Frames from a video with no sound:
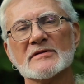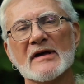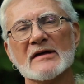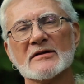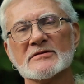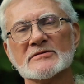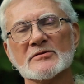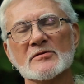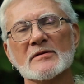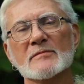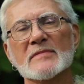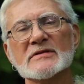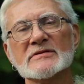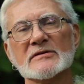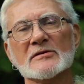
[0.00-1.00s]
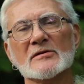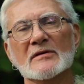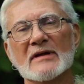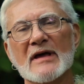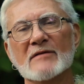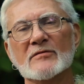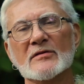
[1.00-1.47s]
at a certain
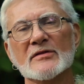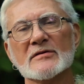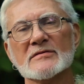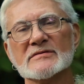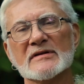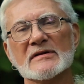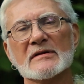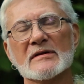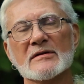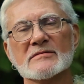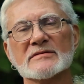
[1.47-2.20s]
mystical level there's an